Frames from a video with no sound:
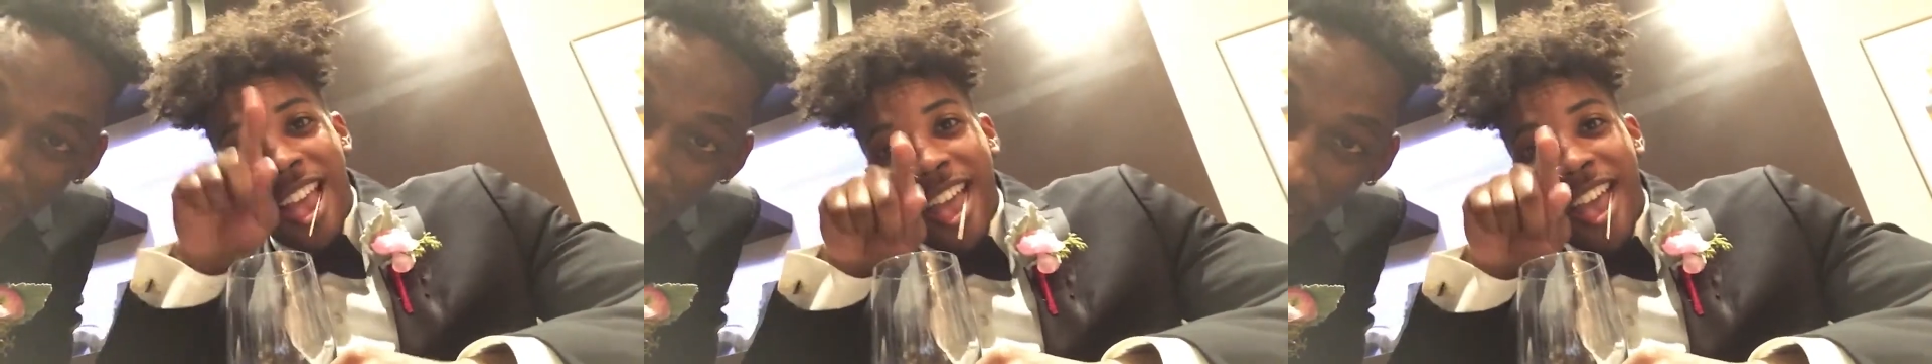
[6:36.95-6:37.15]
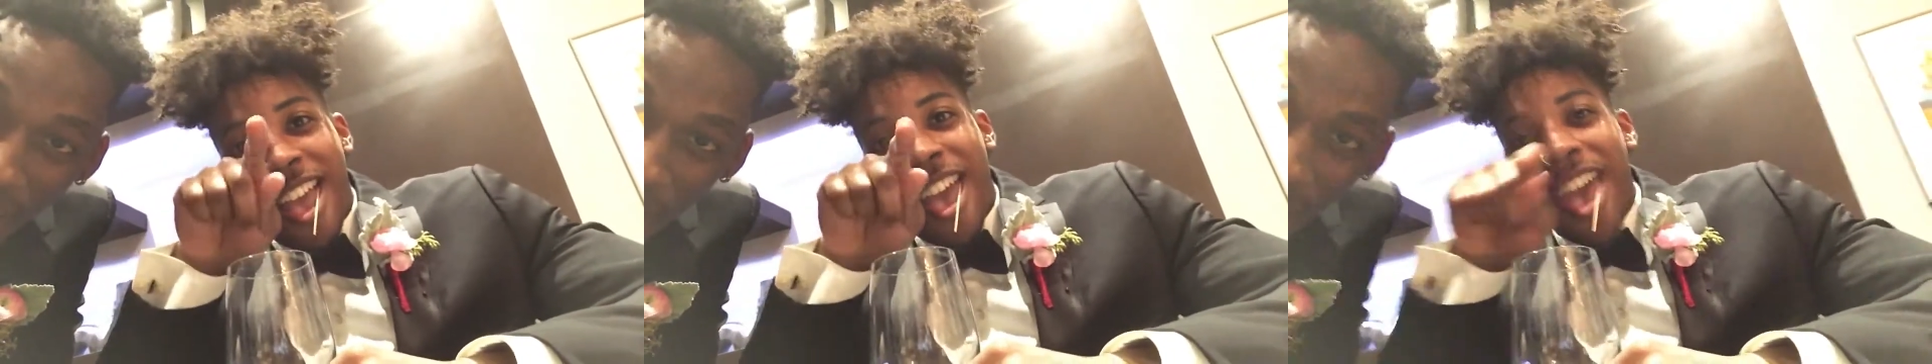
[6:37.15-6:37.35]

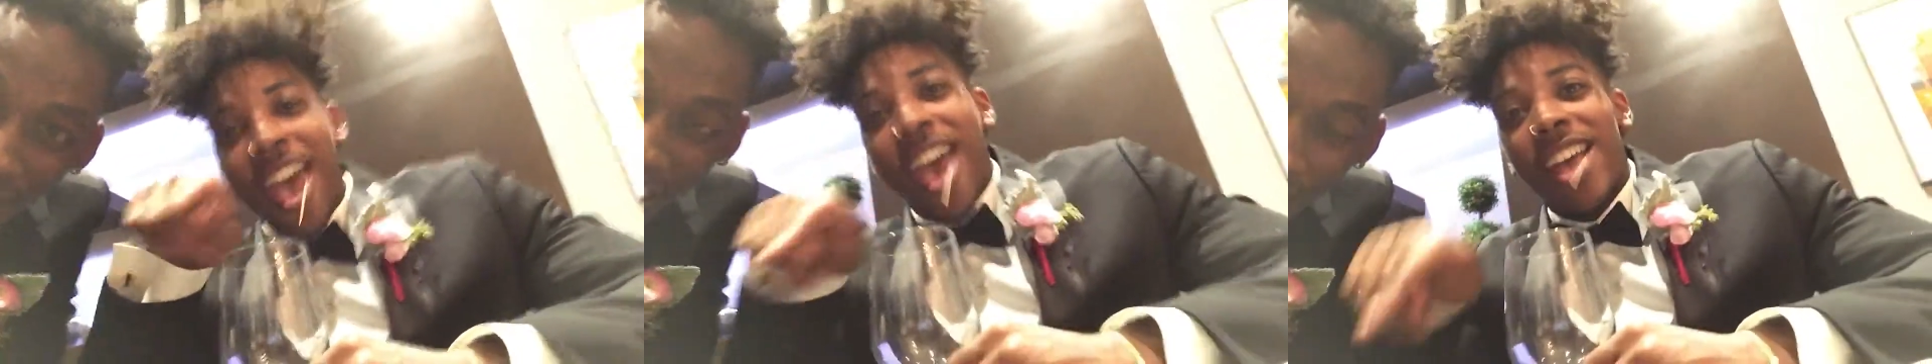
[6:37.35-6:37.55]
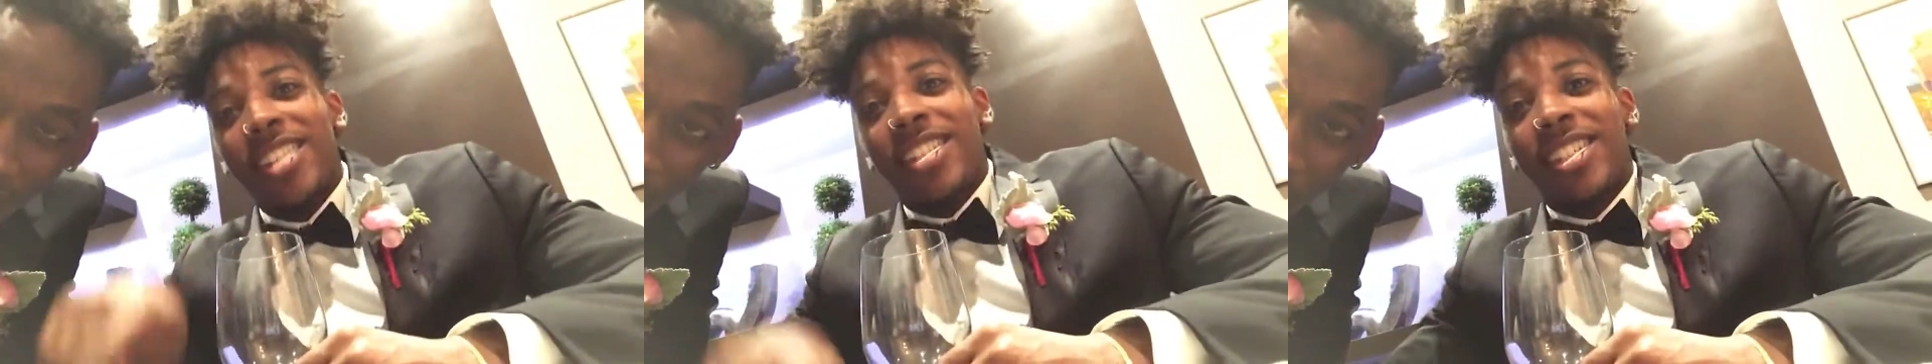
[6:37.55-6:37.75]

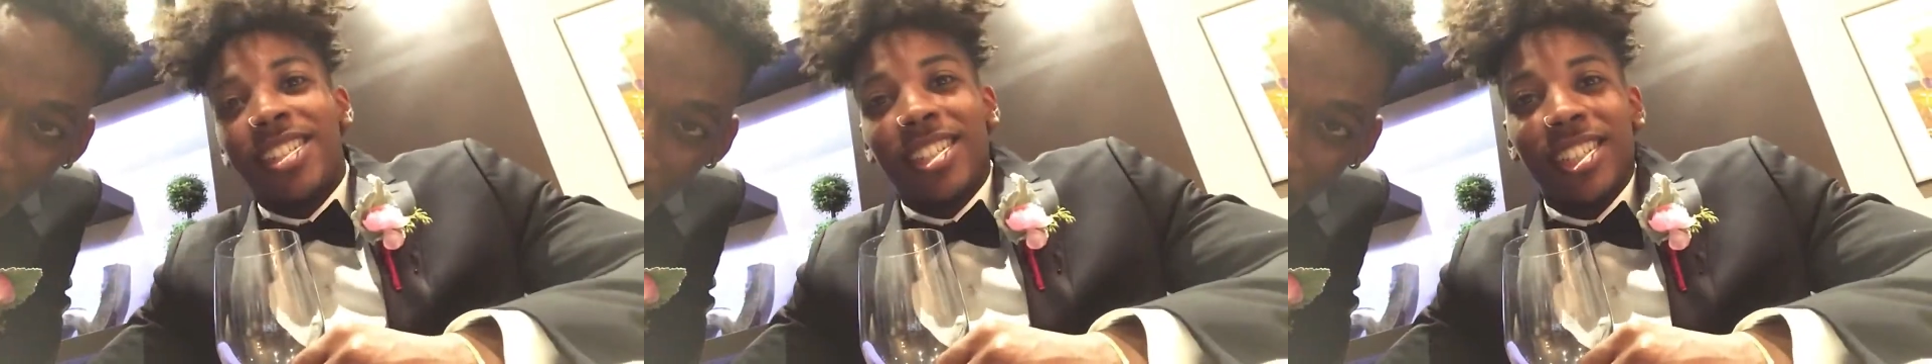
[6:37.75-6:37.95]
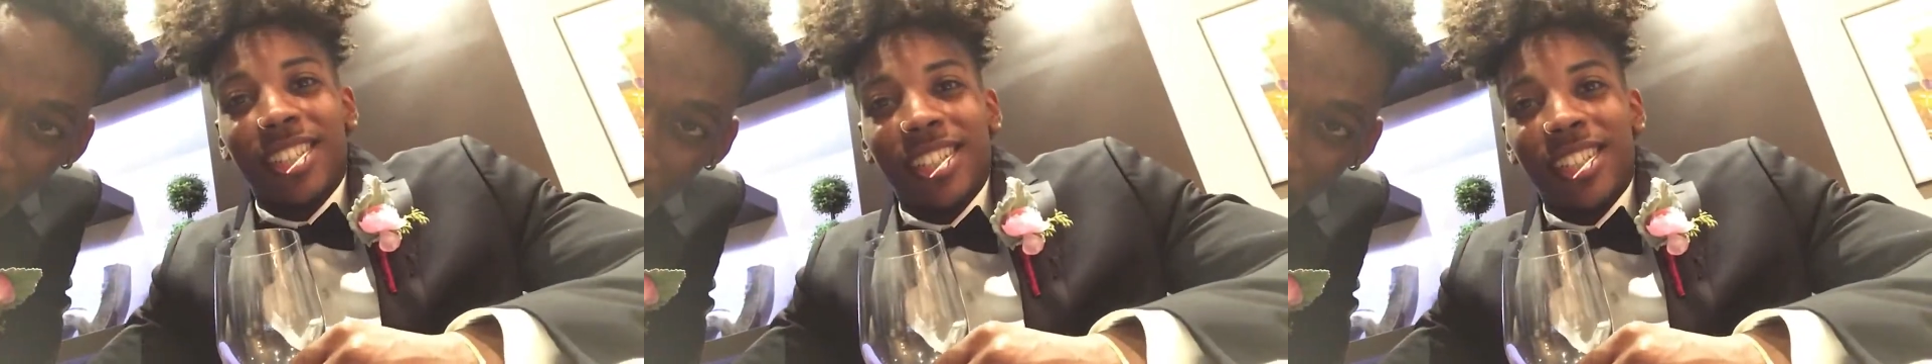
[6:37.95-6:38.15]

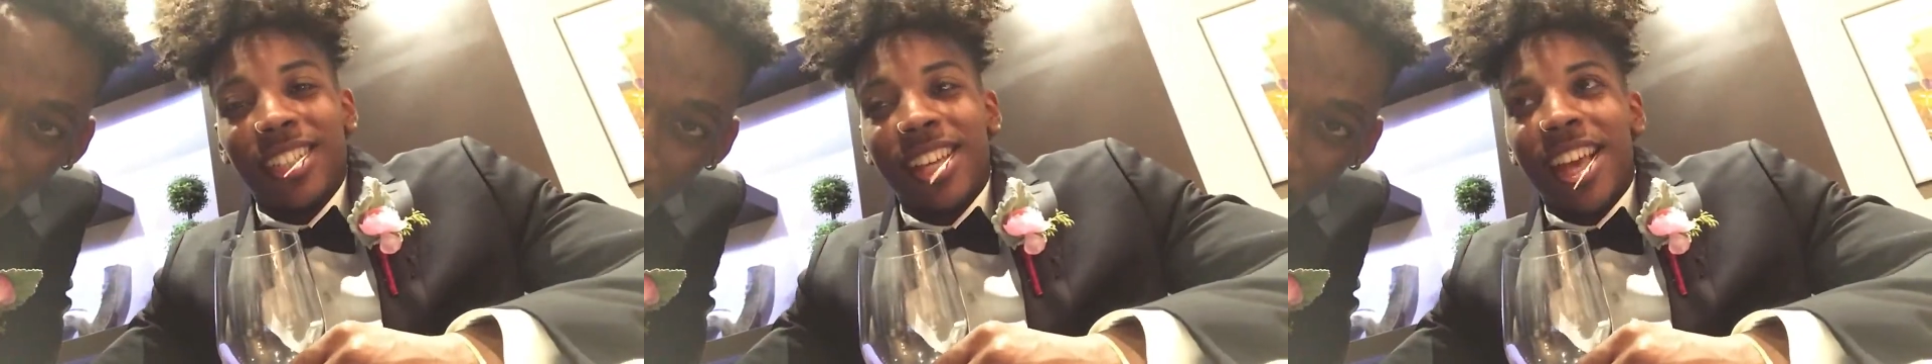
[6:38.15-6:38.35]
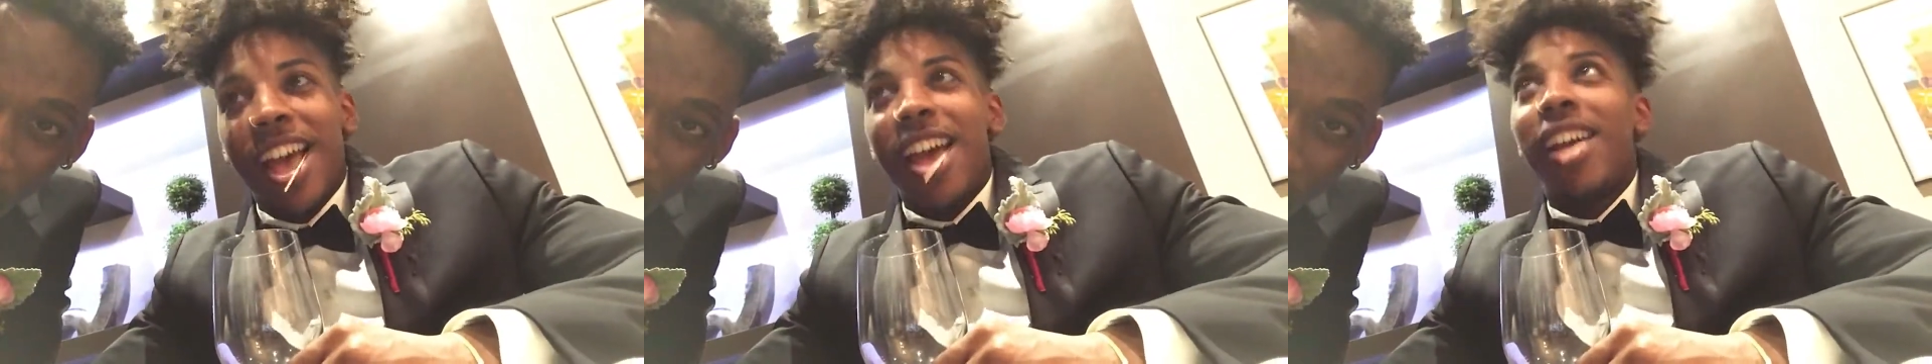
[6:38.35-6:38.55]
E318.
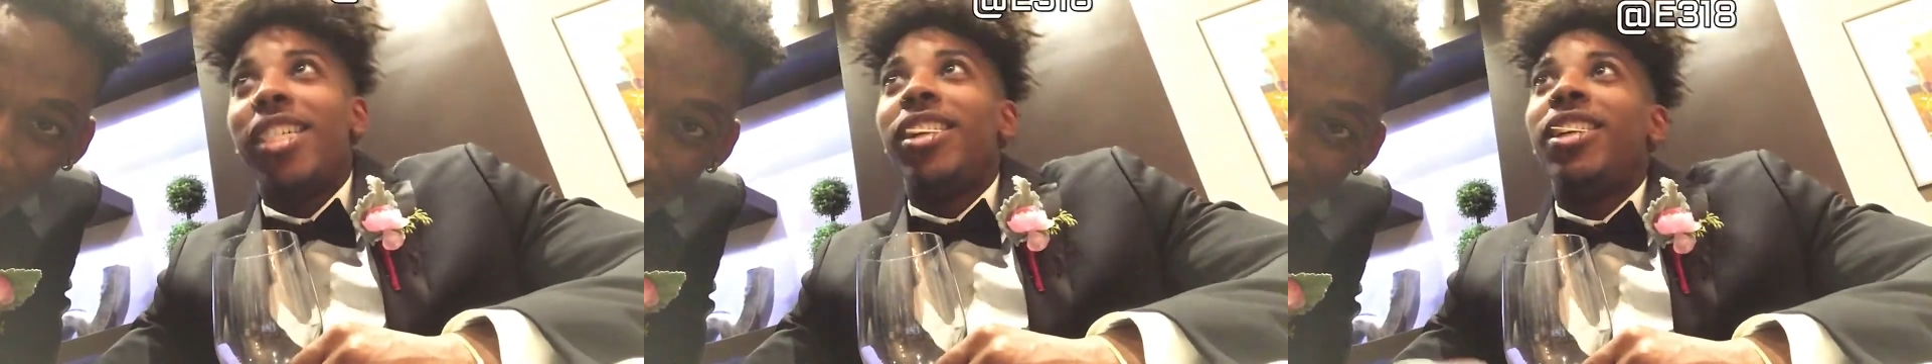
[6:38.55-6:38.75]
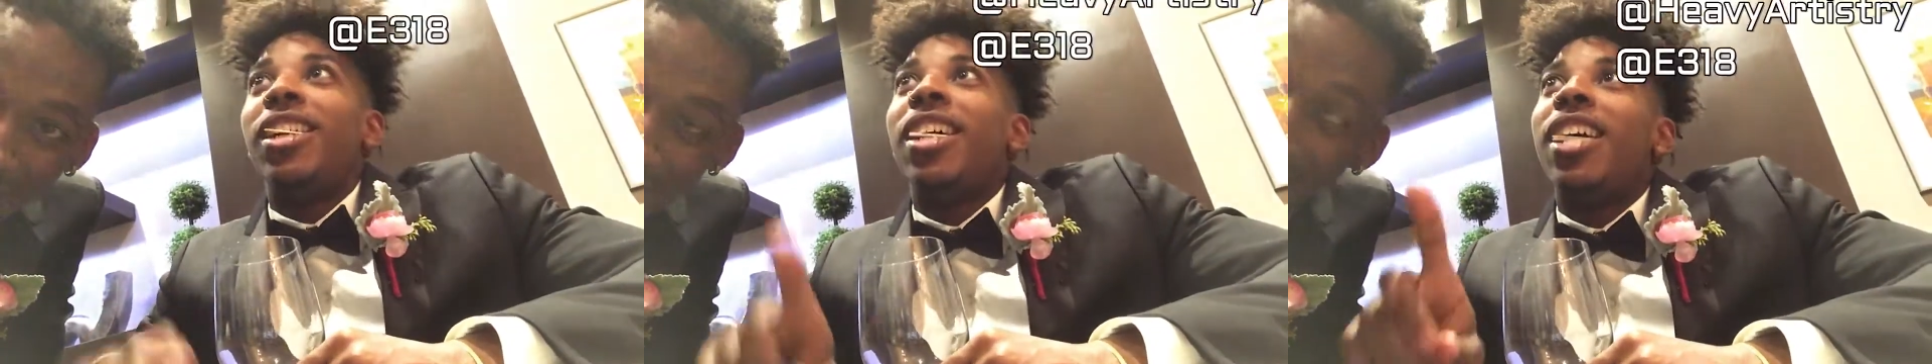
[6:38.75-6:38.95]

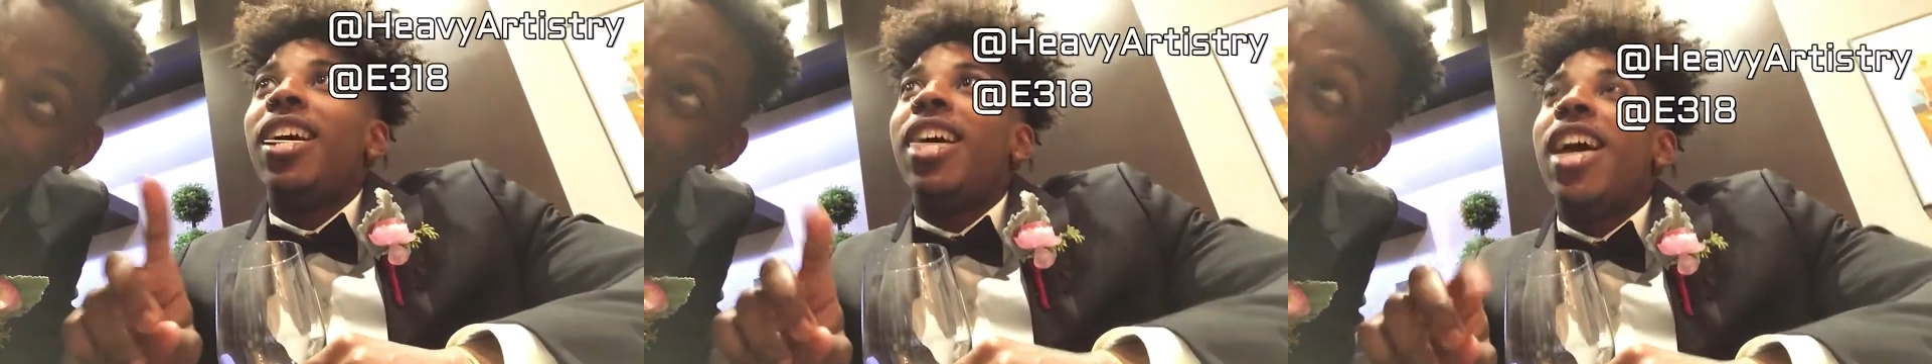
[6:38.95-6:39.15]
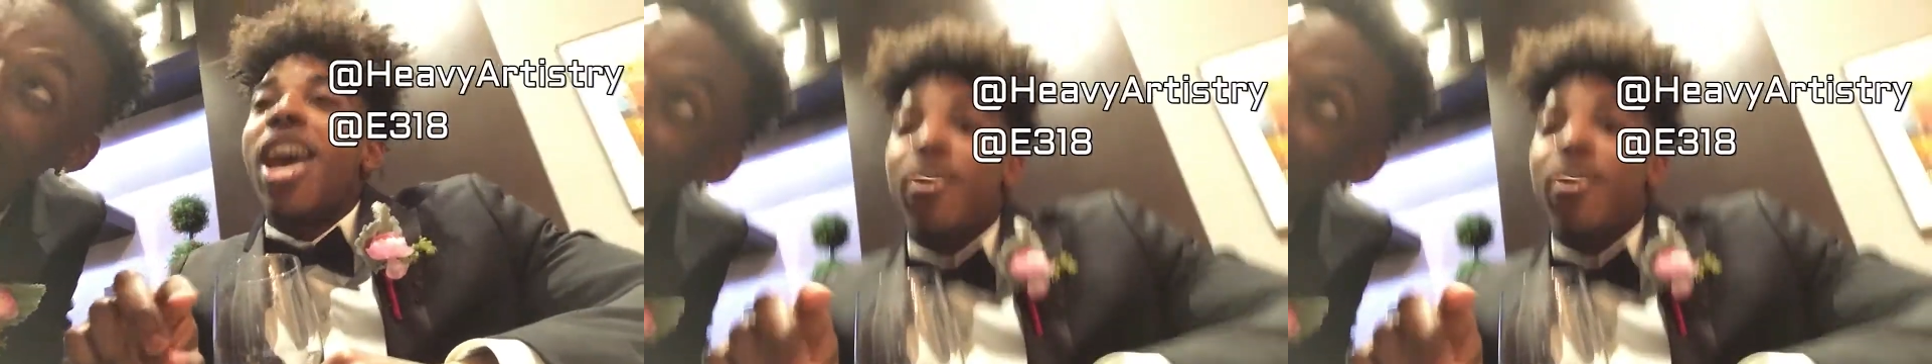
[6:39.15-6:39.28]
E318.